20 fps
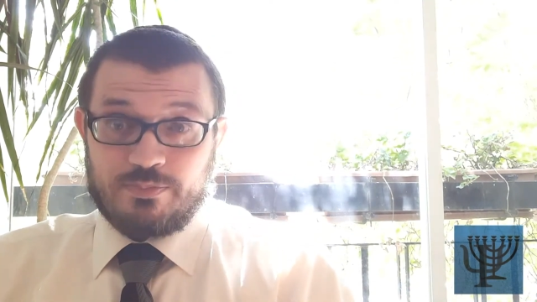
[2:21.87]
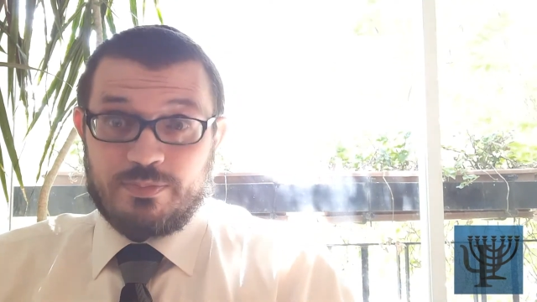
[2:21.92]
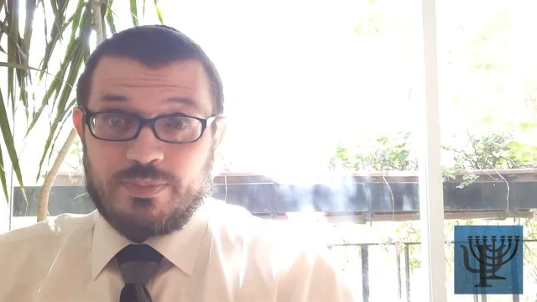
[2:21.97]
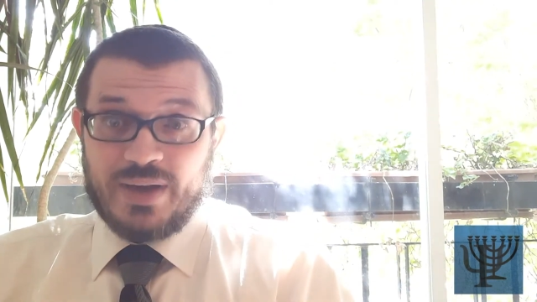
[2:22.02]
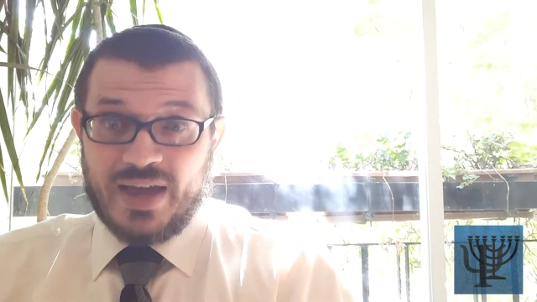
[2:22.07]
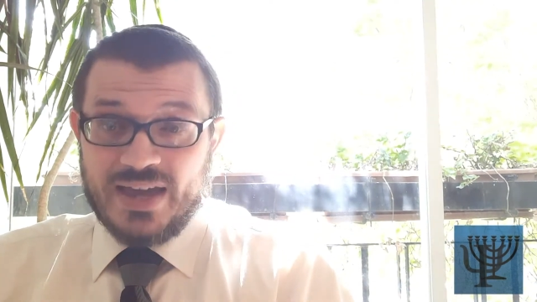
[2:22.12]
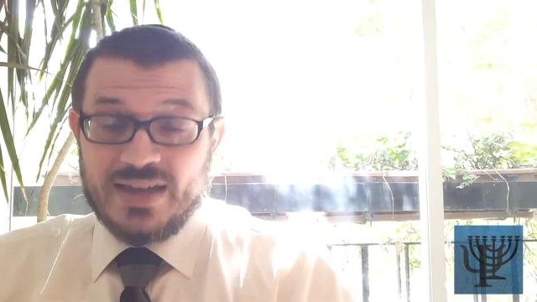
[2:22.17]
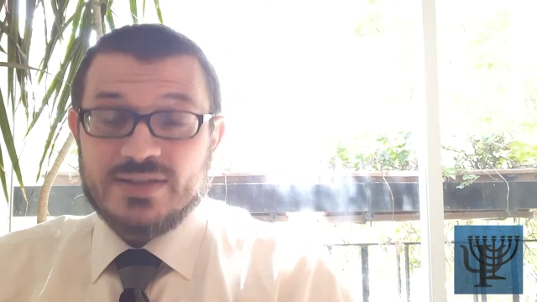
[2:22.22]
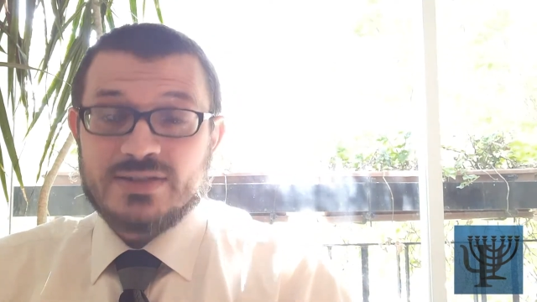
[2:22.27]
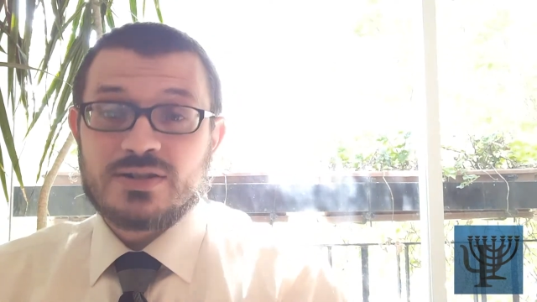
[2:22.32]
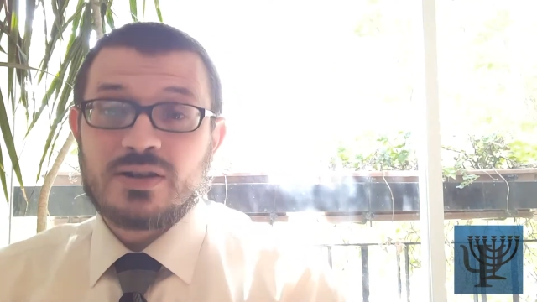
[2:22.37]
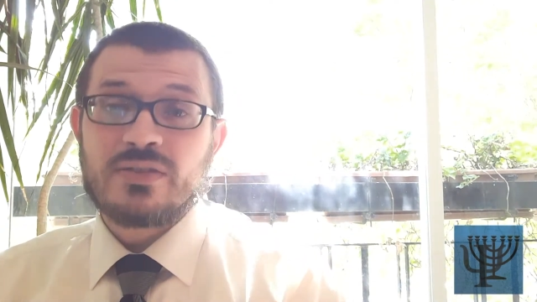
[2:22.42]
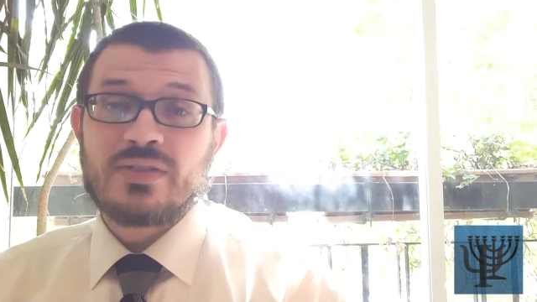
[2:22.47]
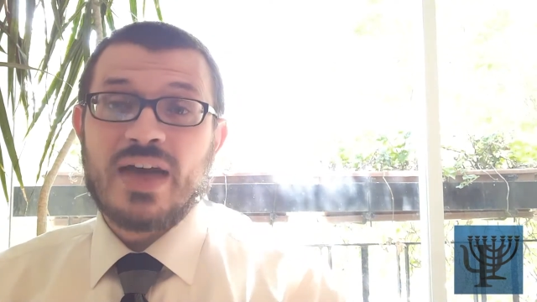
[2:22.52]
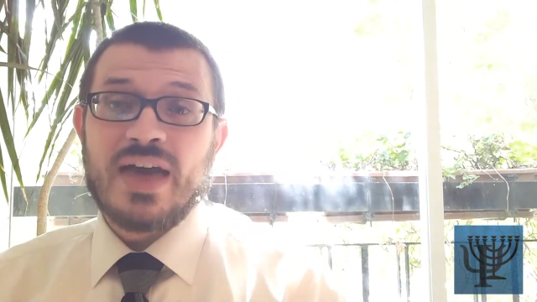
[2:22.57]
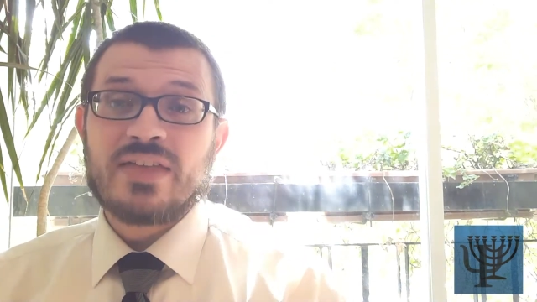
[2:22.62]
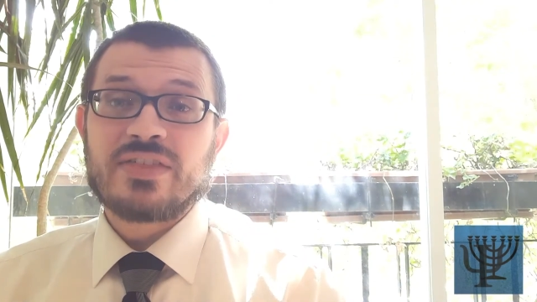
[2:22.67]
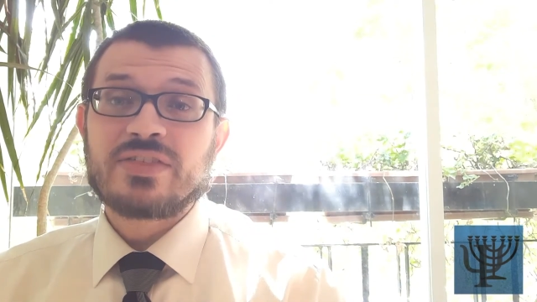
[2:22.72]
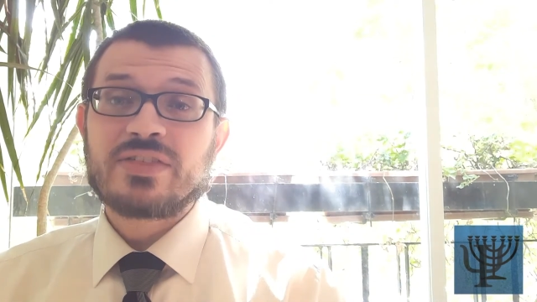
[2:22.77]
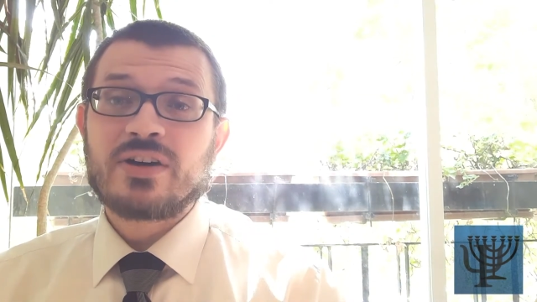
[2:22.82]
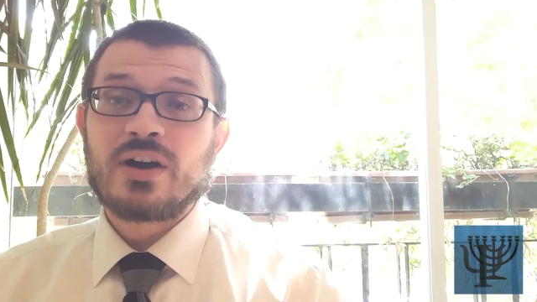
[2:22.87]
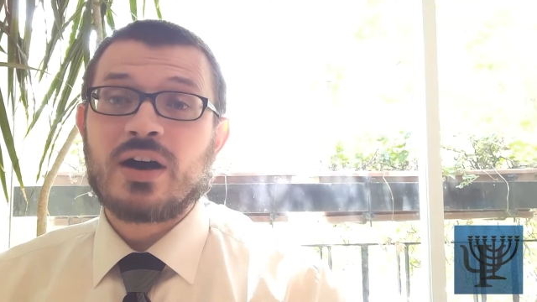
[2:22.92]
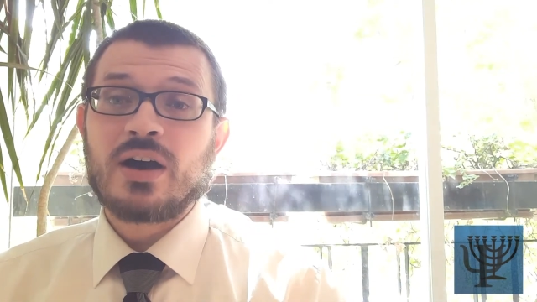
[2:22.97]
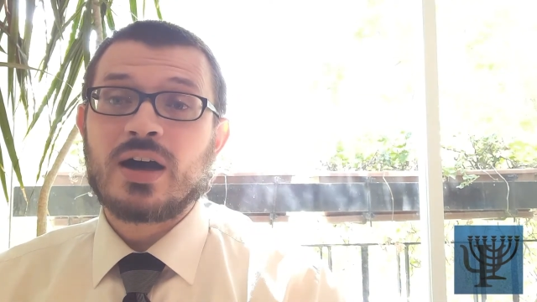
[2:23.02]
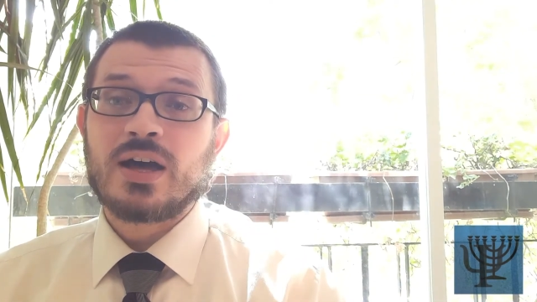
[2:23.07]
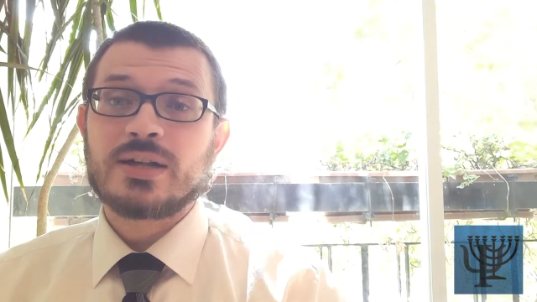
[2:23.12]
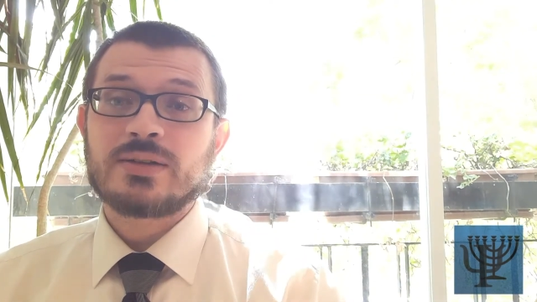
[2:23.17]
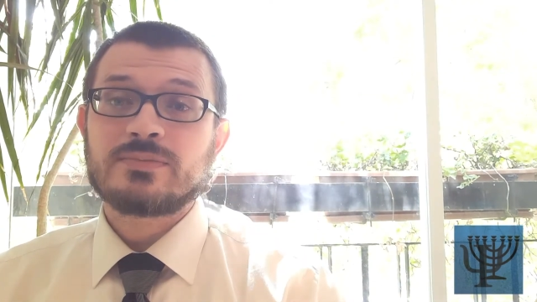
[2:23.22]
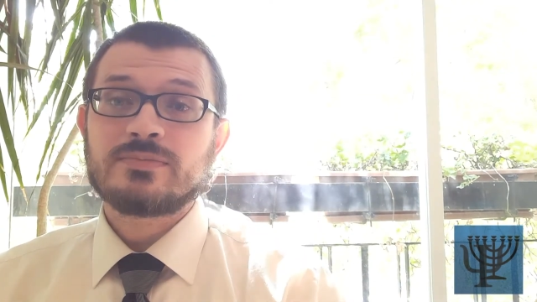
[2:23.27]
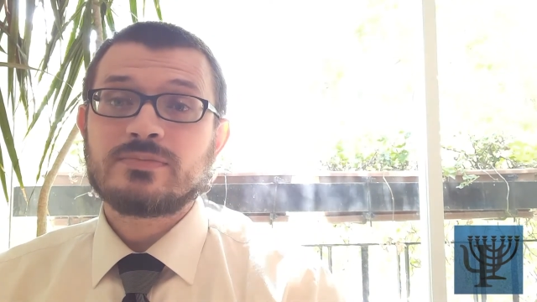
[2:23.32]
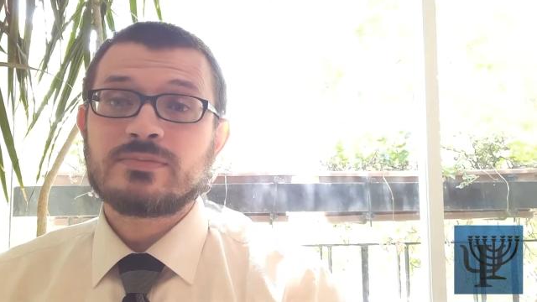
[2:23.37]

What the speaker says: based on that thought.